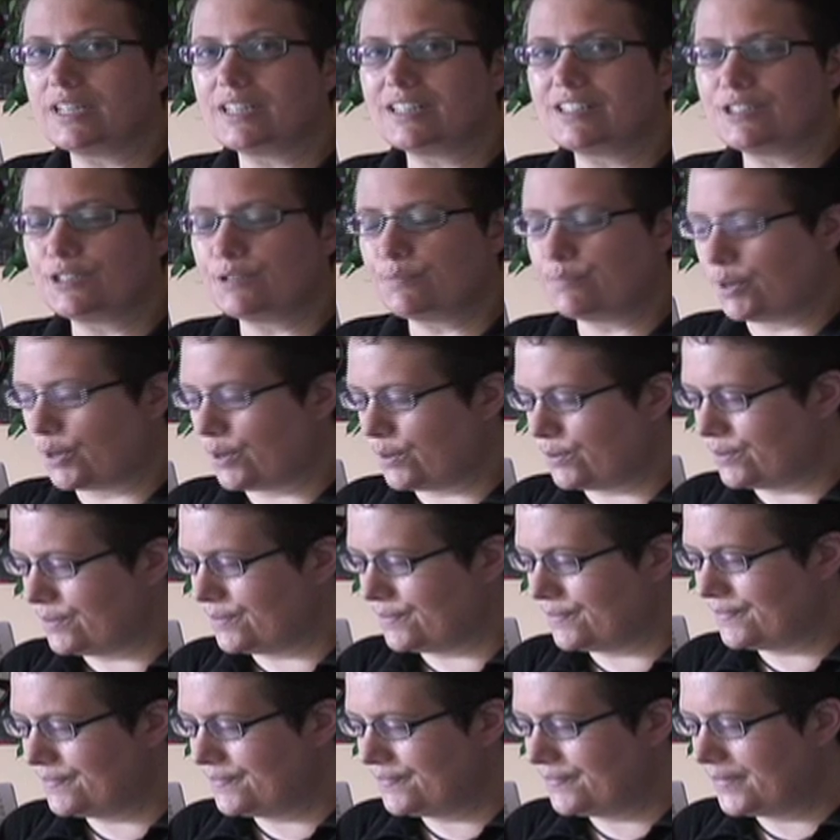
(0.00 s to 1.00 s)
English
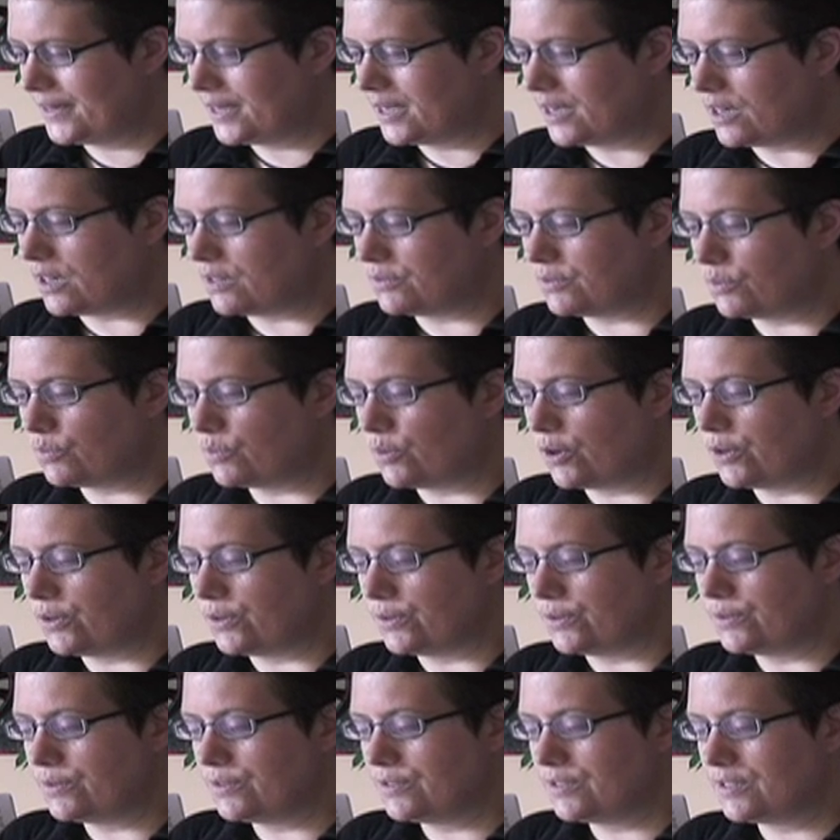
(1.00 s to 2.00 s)
poem of a
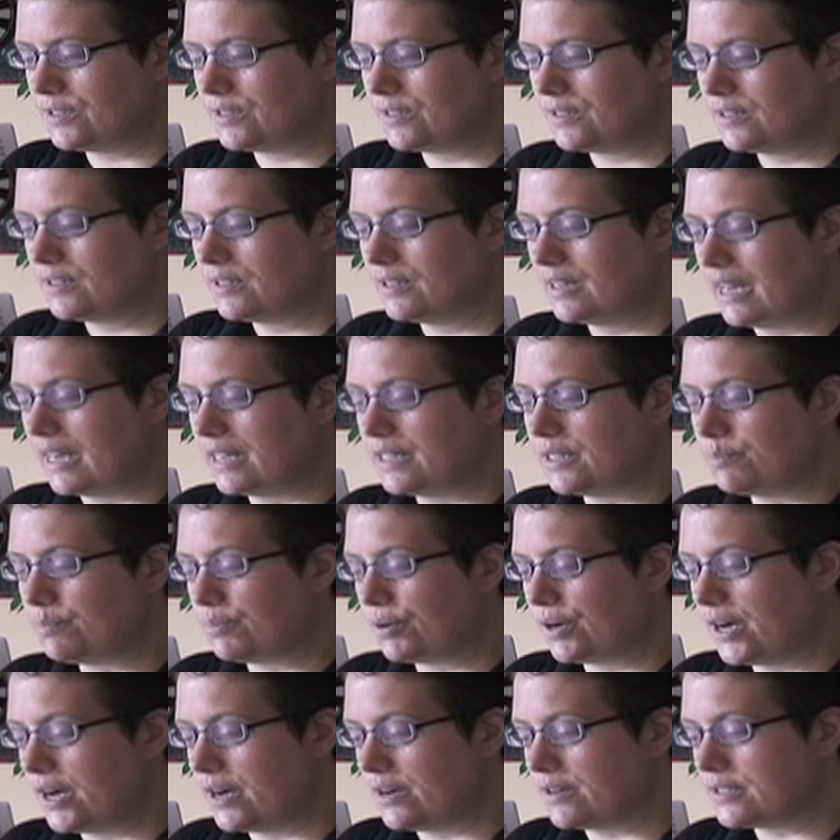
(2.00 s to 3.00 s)
Rose and the
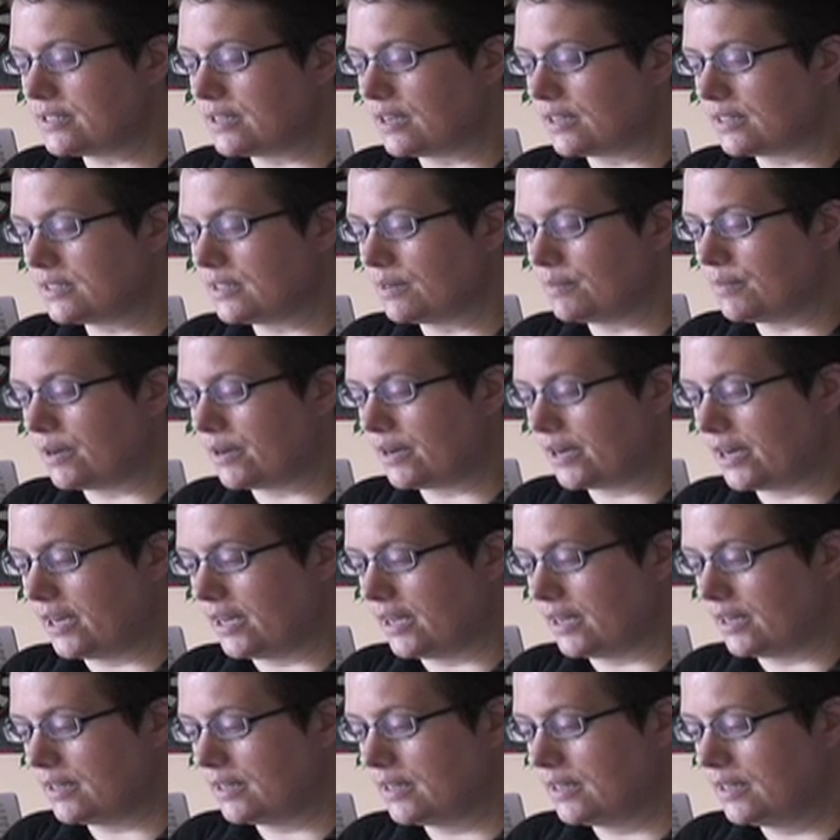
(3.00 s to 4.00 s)
prayer Sancta
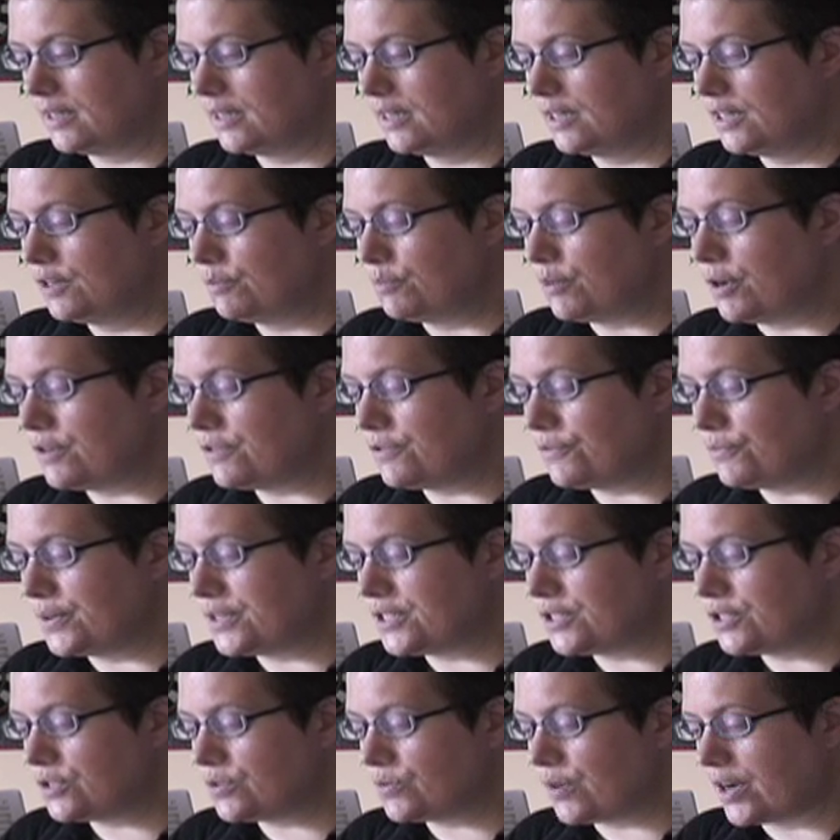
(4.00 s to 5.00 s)
Maria, both of
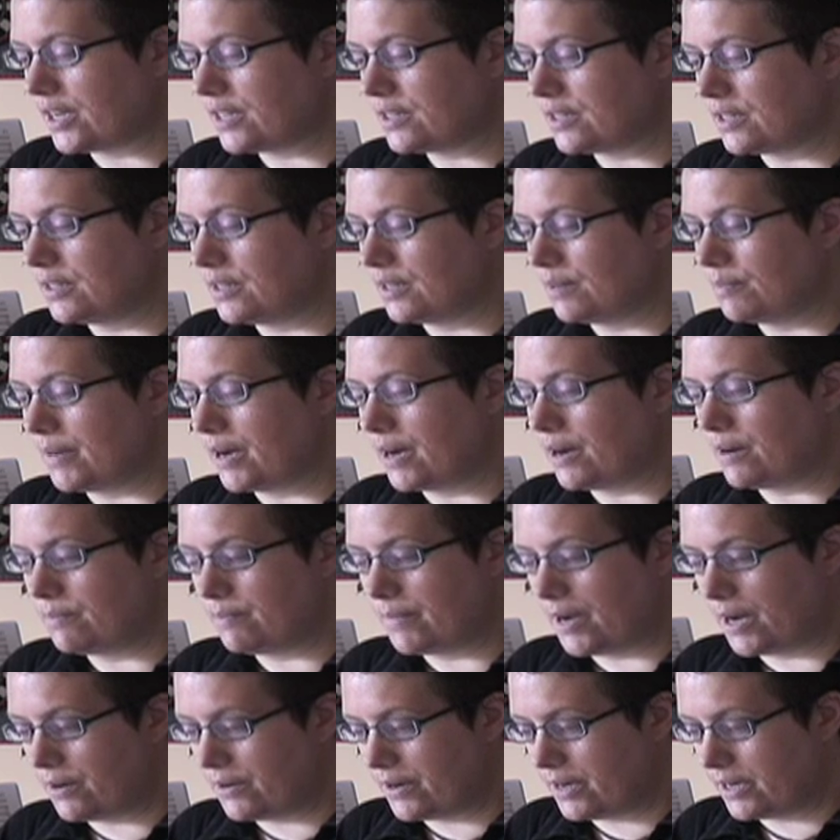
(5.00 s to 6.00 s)
which strengthen the
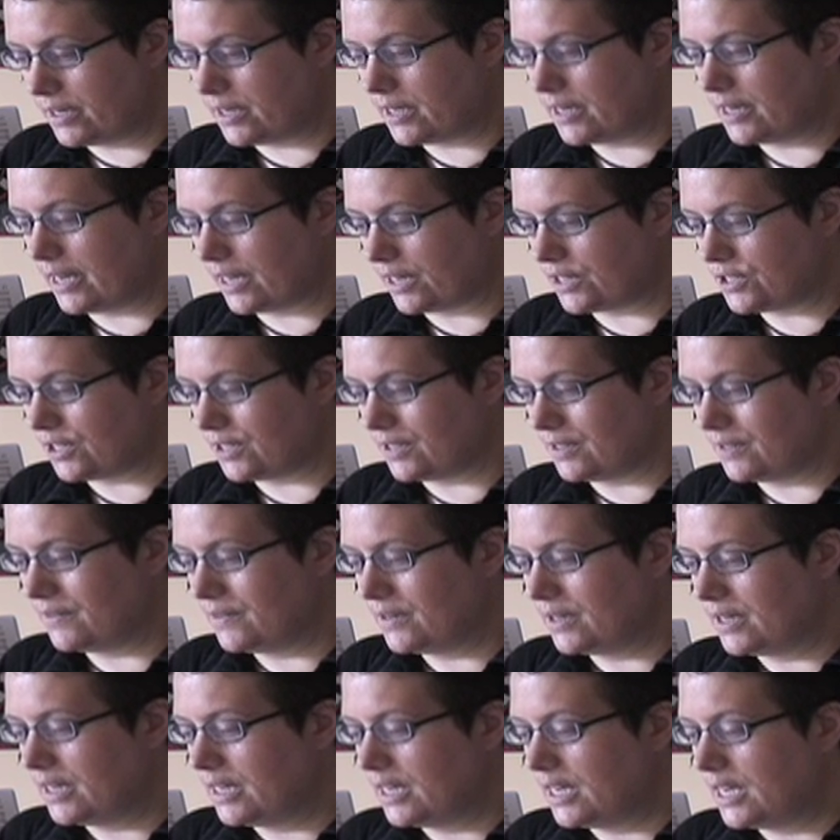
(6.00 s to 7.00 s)
Marian connection,
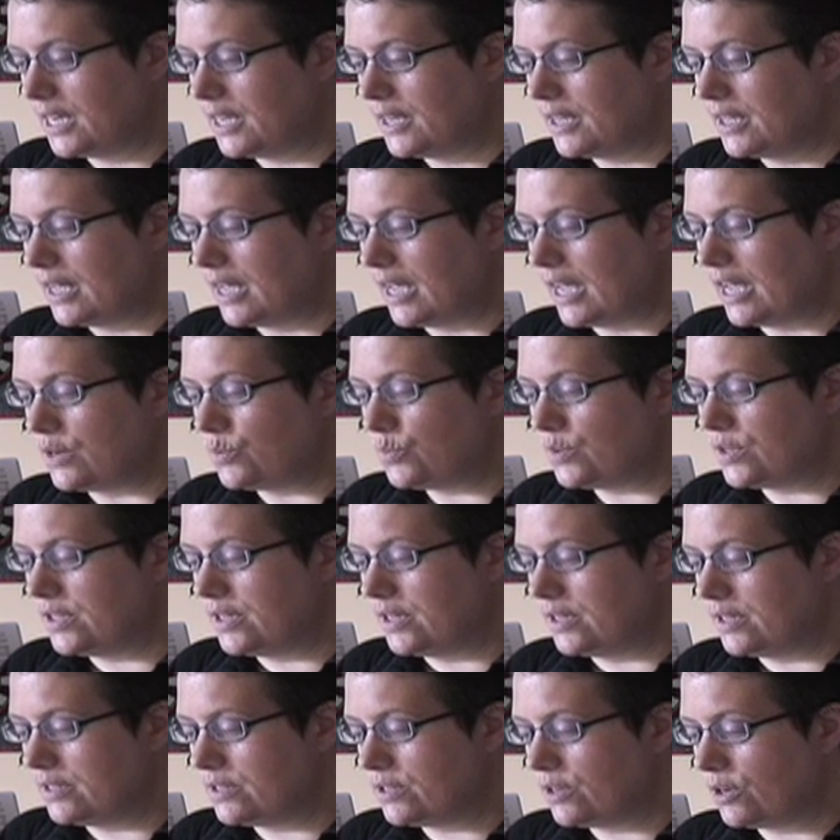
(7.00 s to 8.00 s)
and with
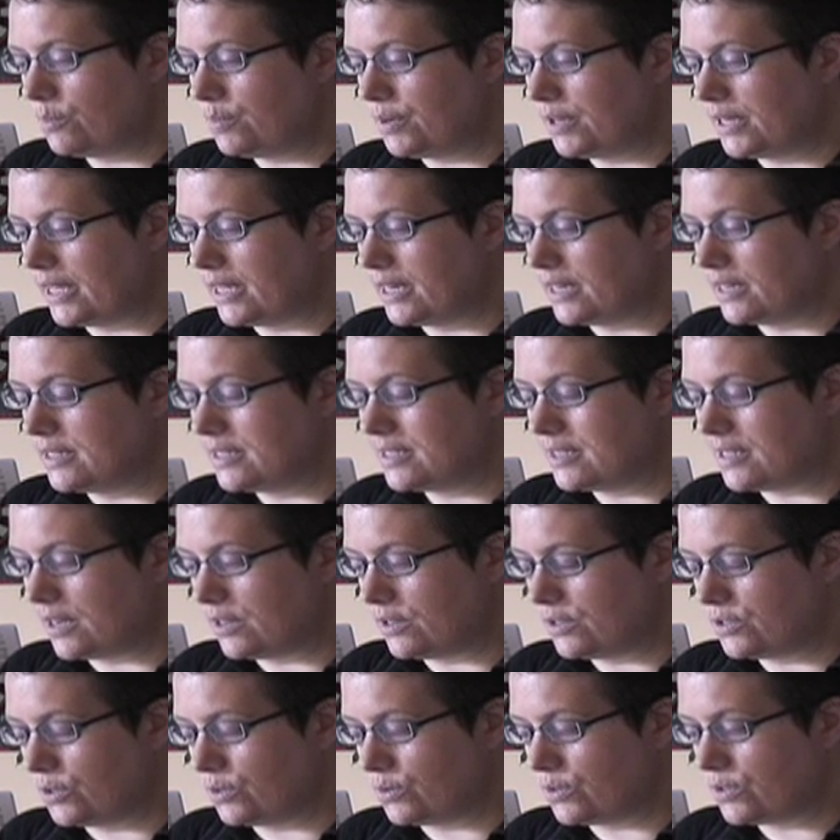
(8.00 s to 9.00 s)
the interpolated
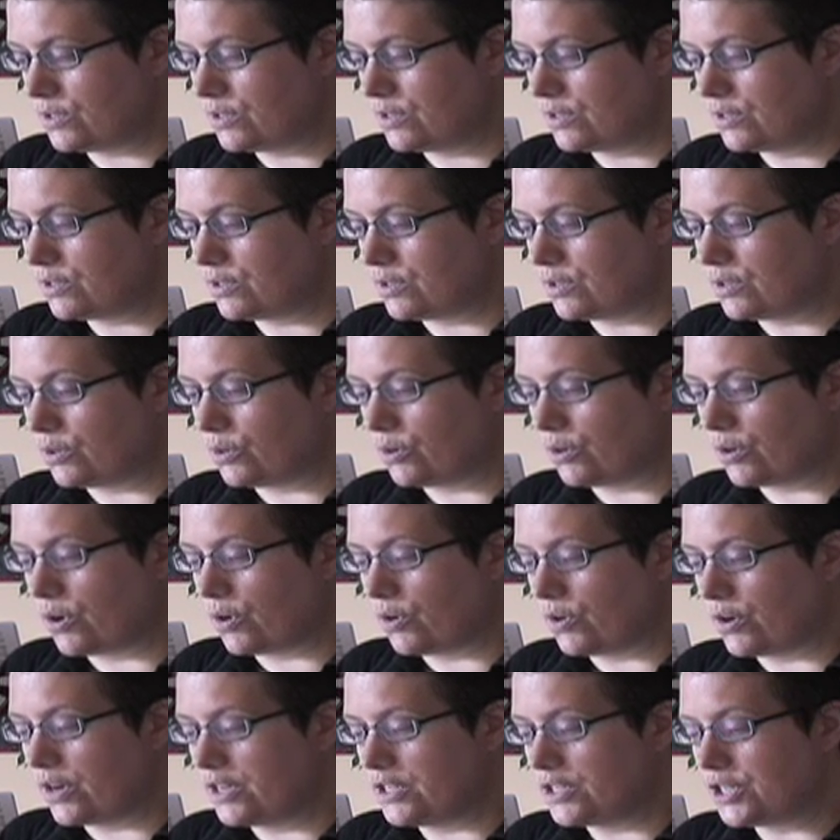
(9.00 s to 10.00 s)
Sanctus to the
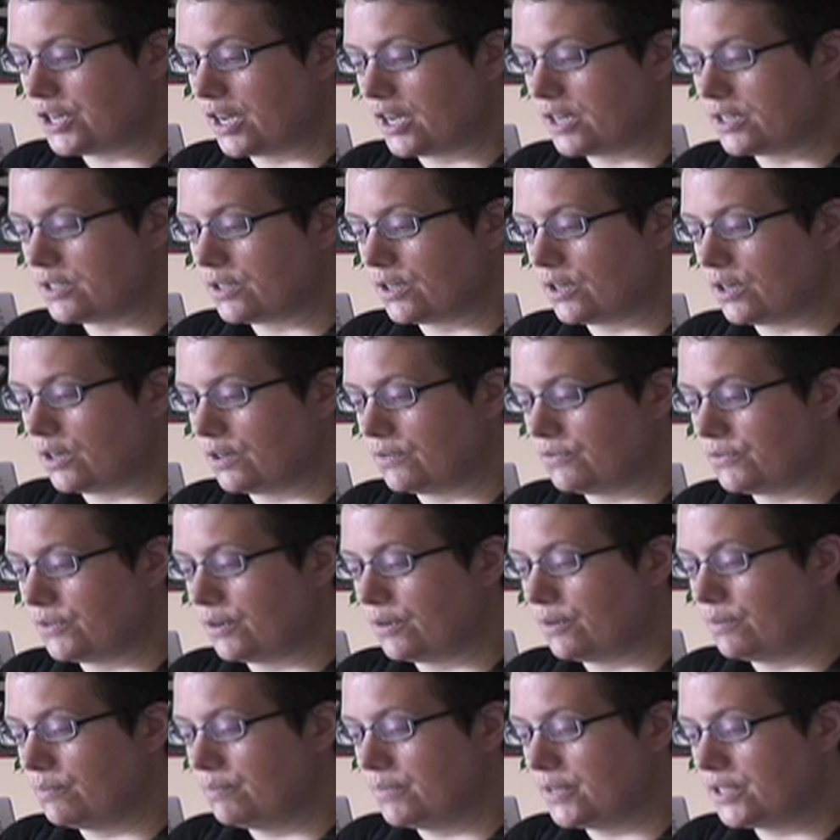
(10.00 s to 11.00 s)
Gregorian chant of
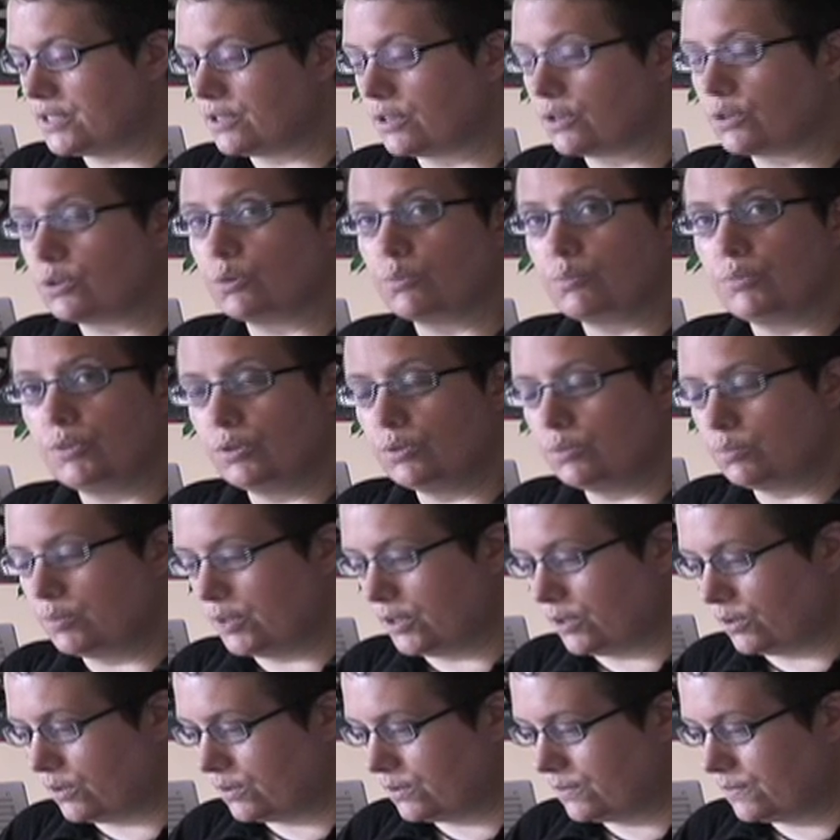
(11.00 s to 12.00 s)
the Missa cum
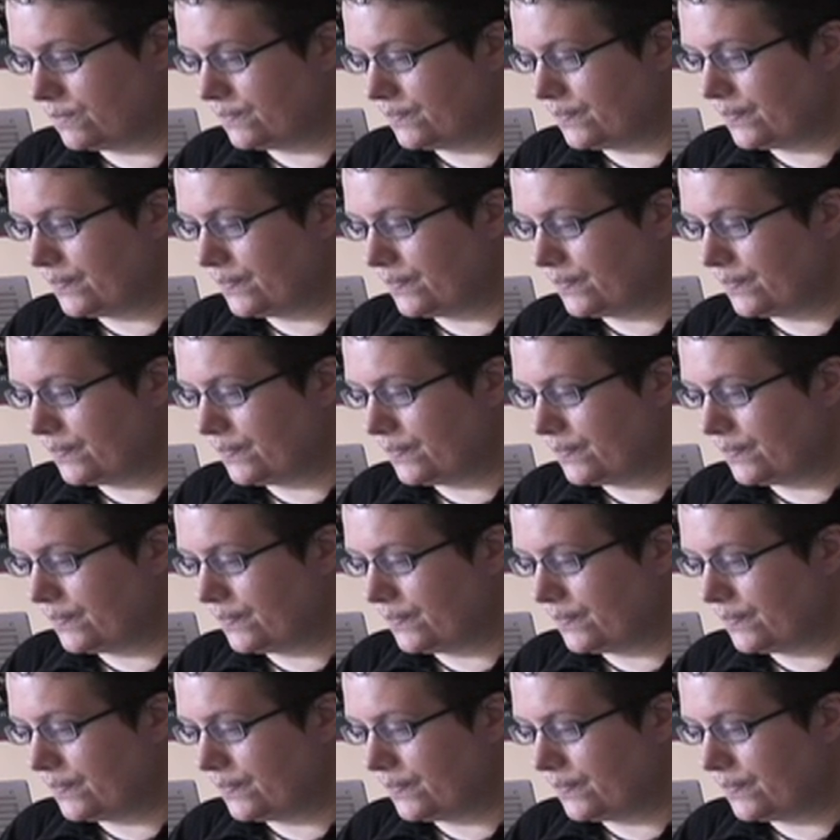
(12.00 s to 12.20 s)
Jubilo